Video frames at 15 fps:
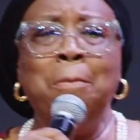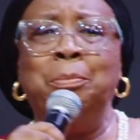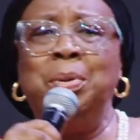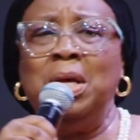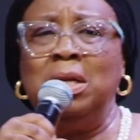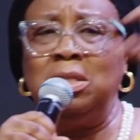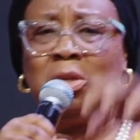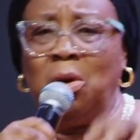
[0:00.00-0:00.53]

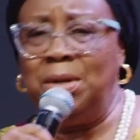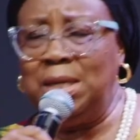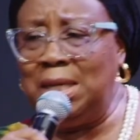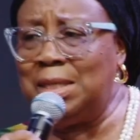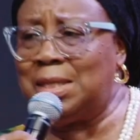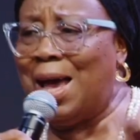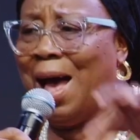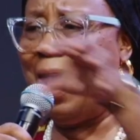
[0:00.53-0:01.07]
Build on
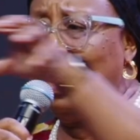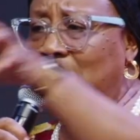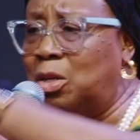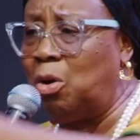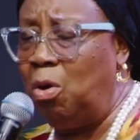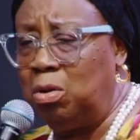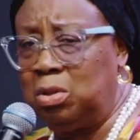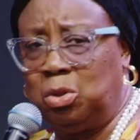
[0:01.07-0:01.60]
it, add
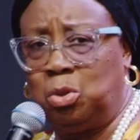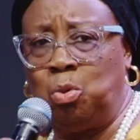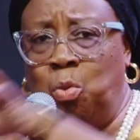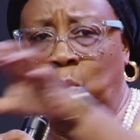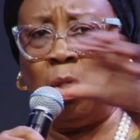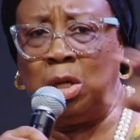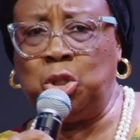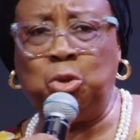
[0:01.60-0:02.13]
to
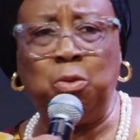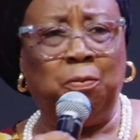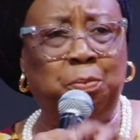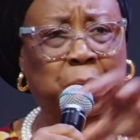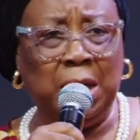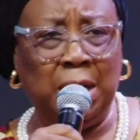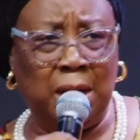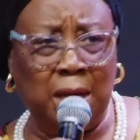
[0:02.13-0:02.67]
what you've
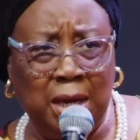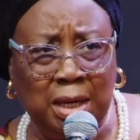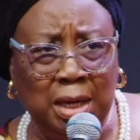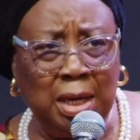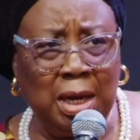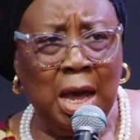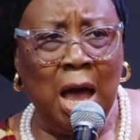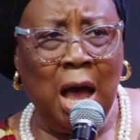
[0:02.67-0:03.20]
been
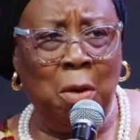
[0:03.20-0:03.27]
learning